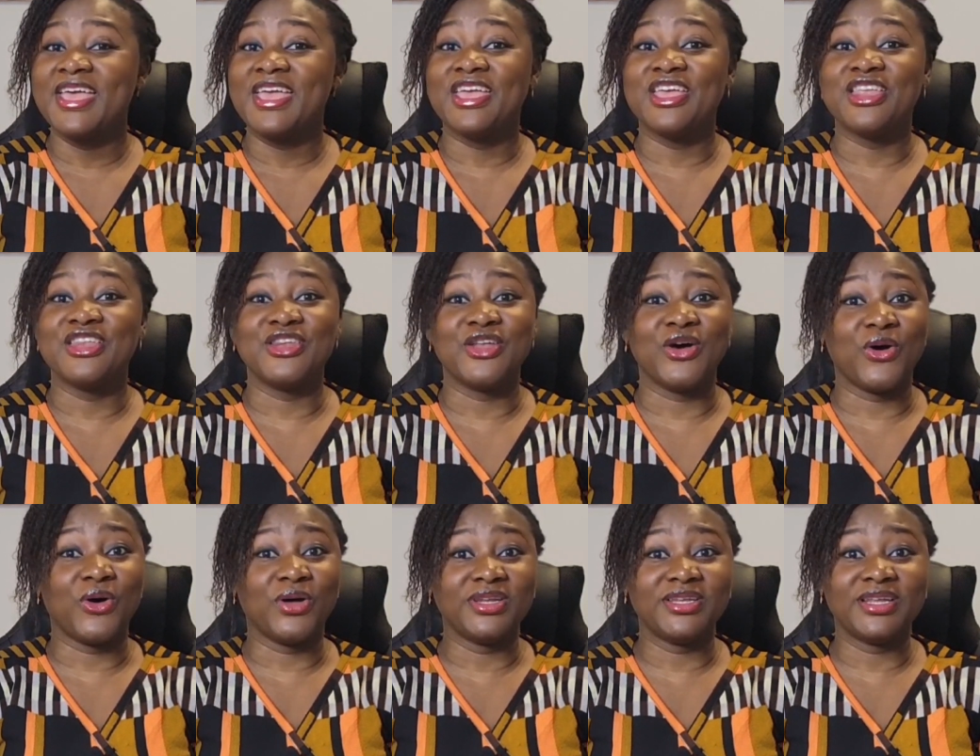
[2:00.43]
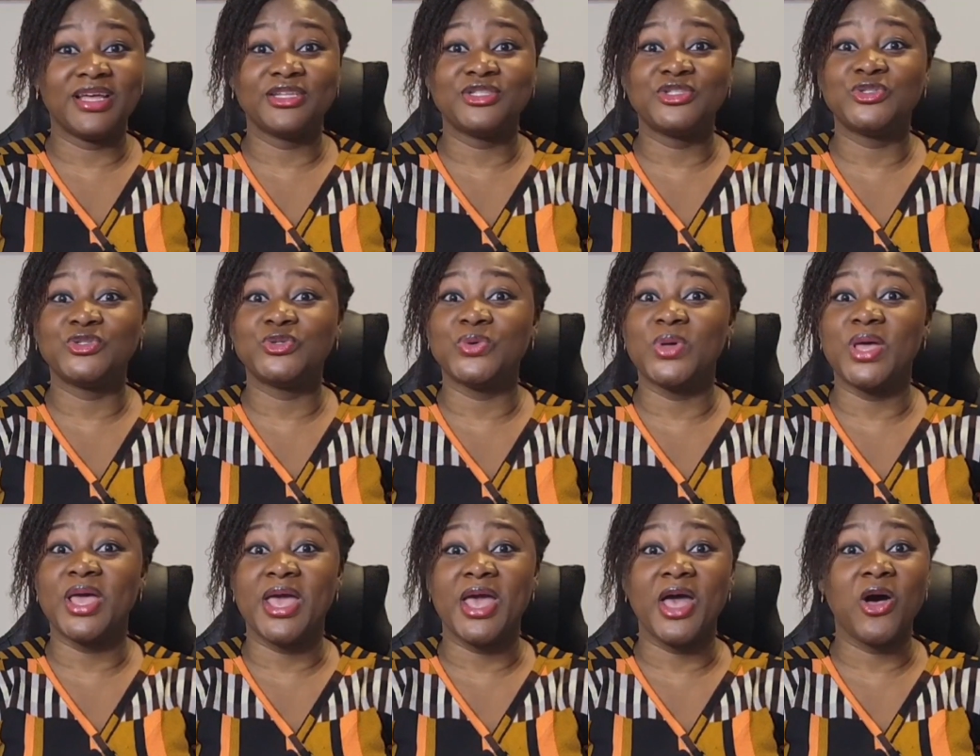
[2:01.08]
in order
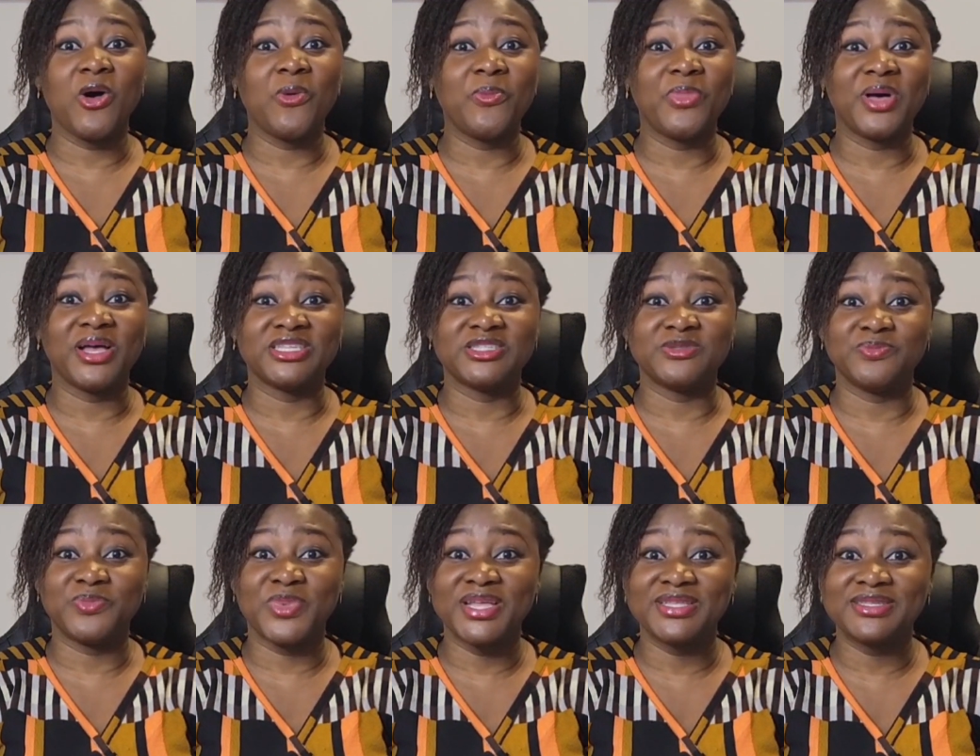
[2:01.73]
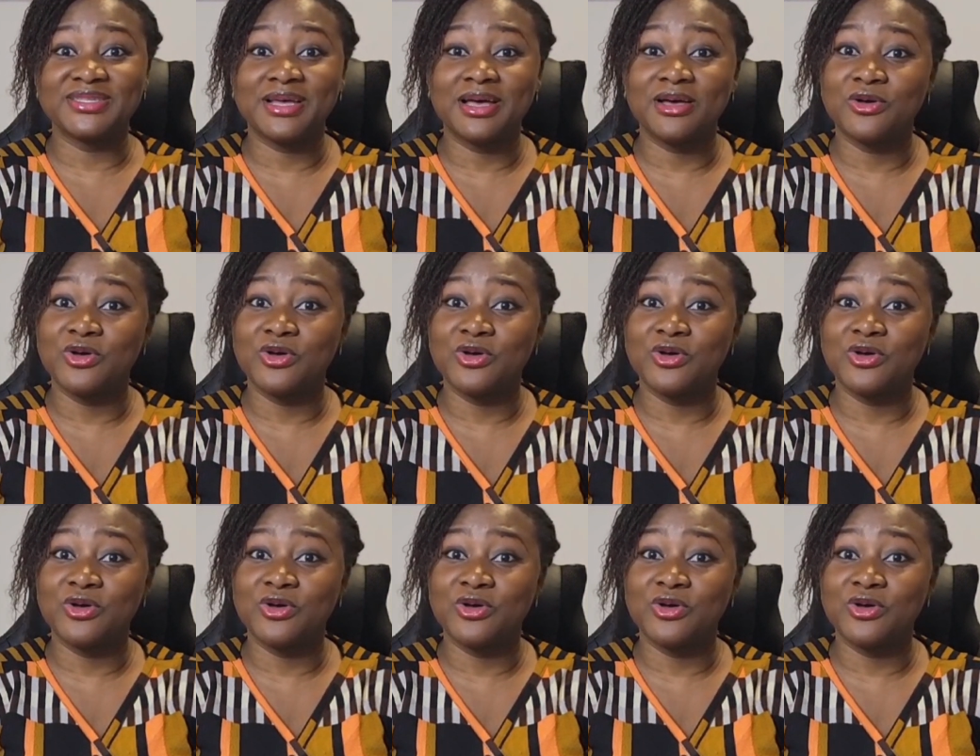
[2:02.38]
to help us better